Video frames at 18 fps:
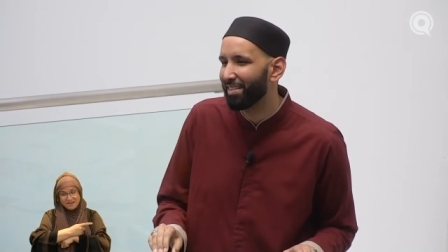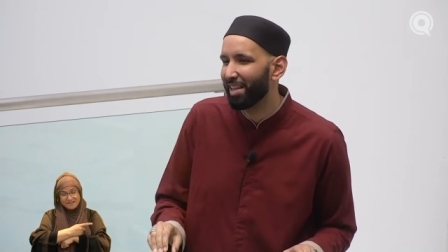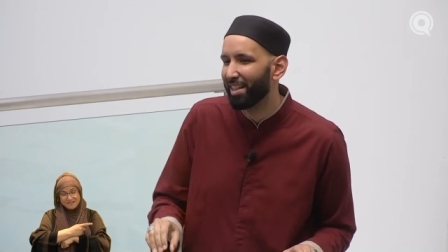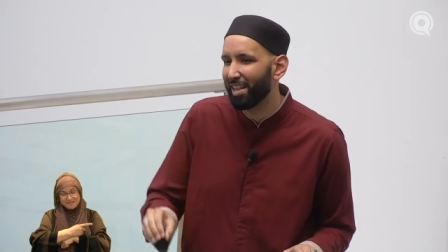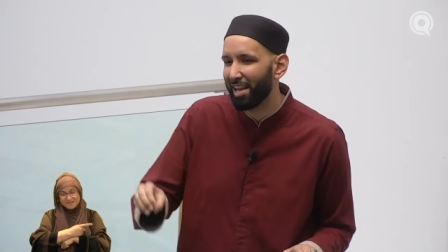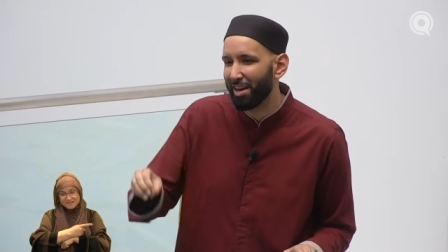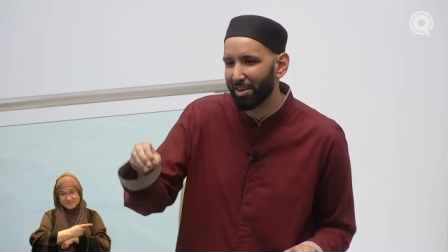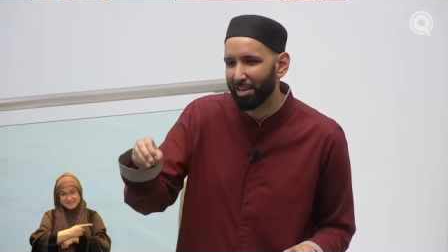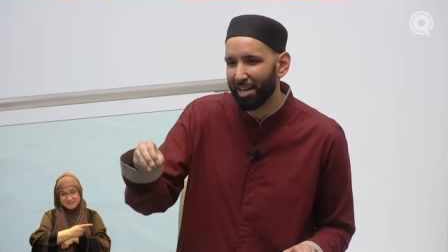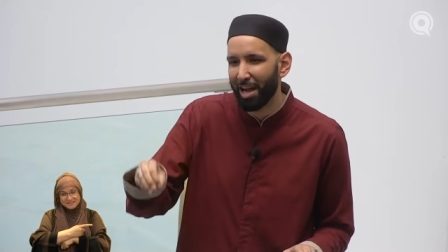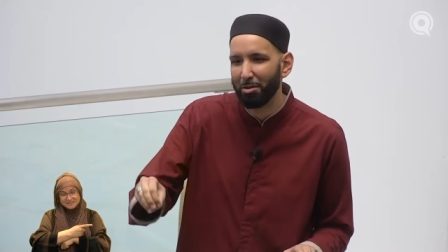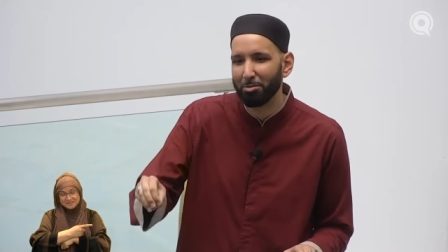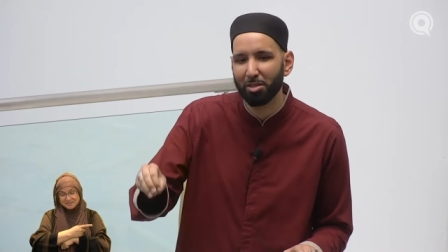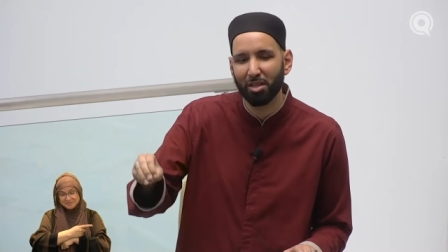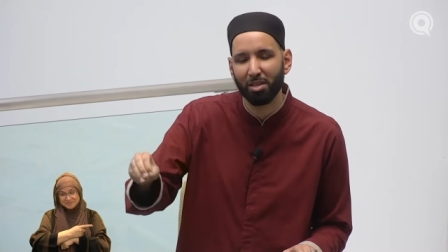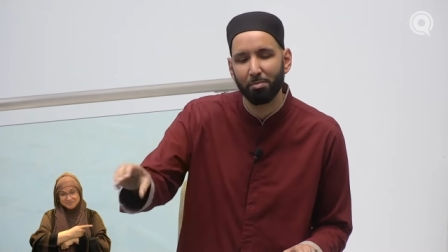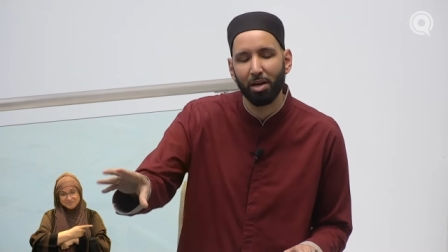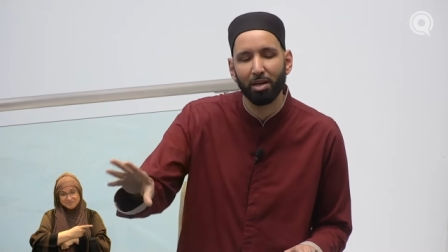then they are
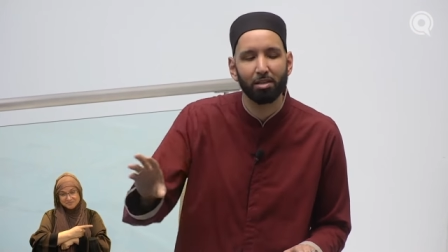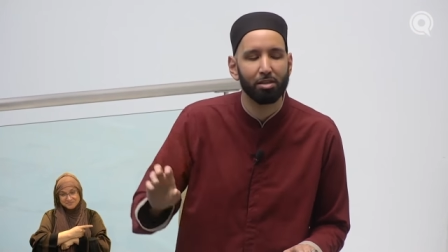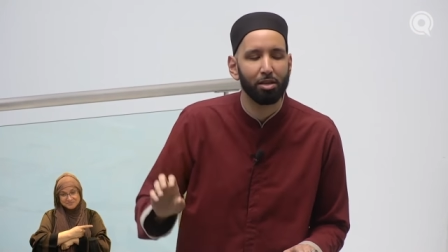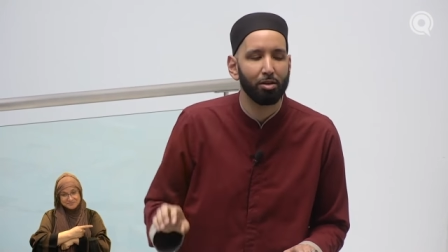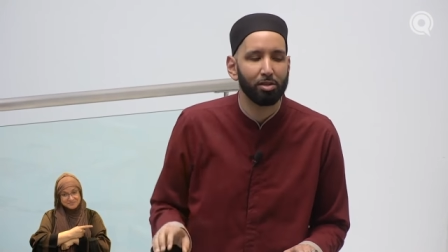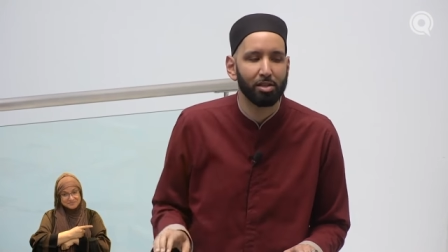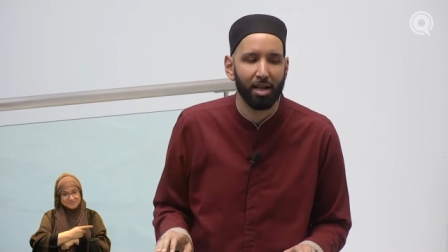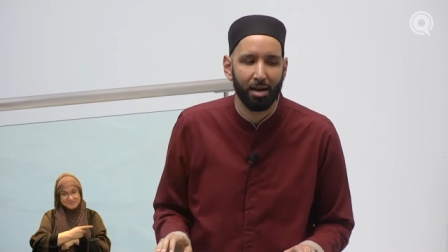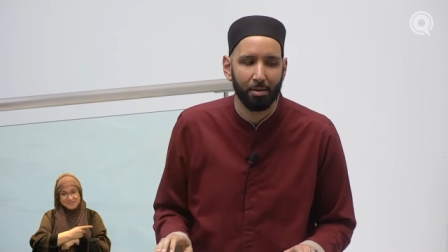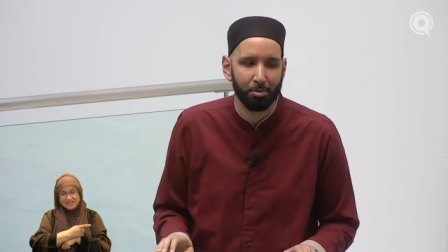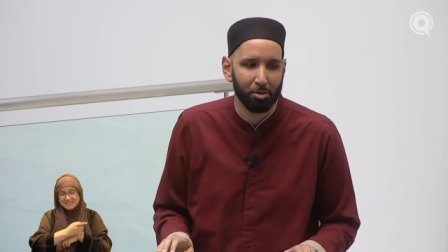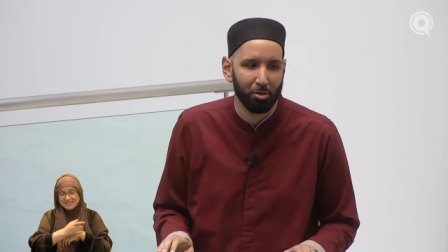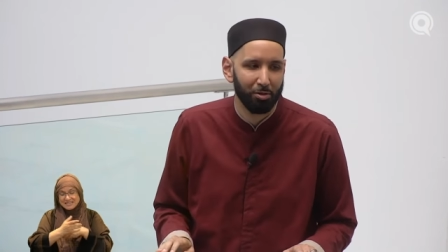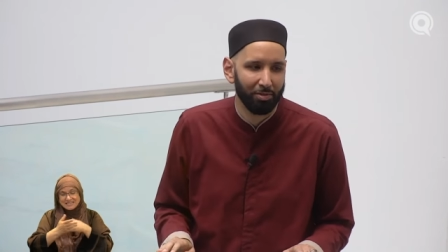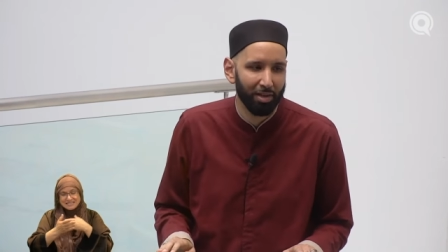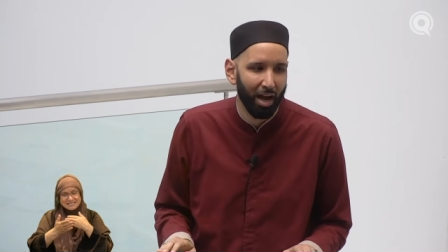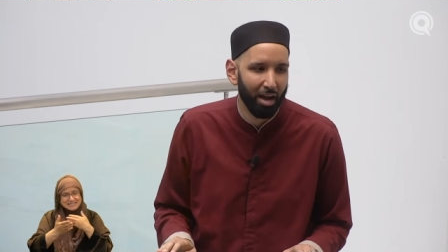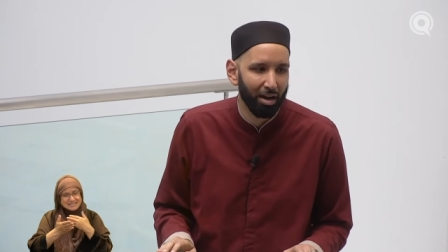counted amongst those that
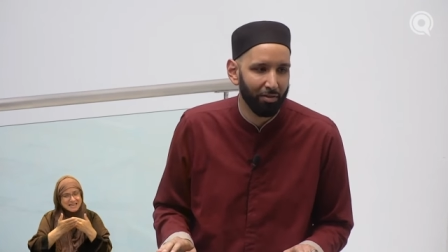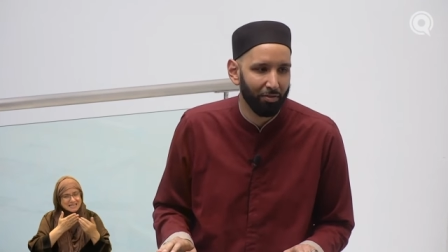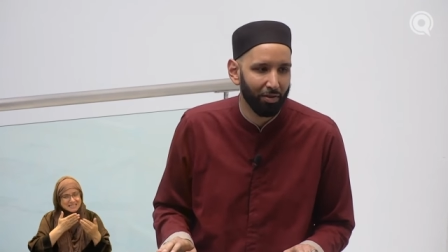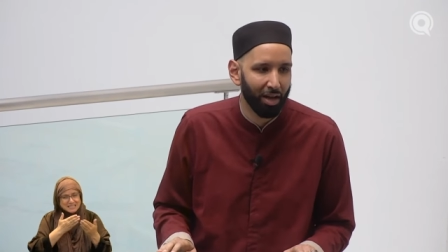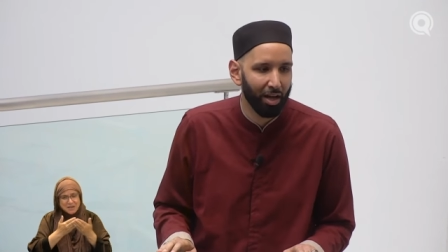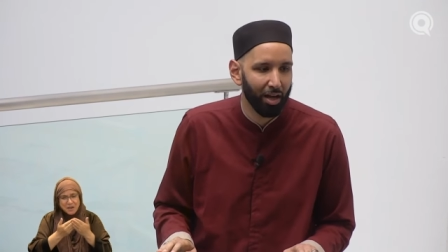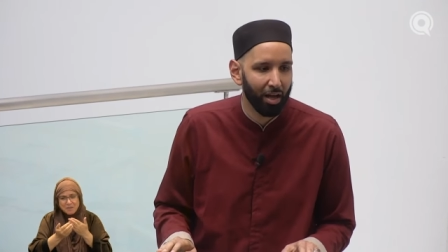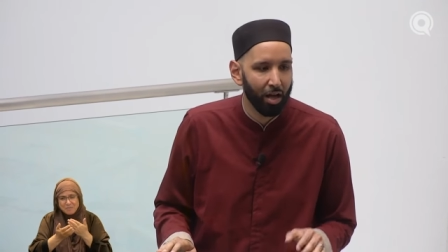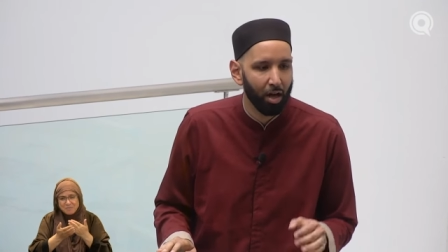observed Arafah.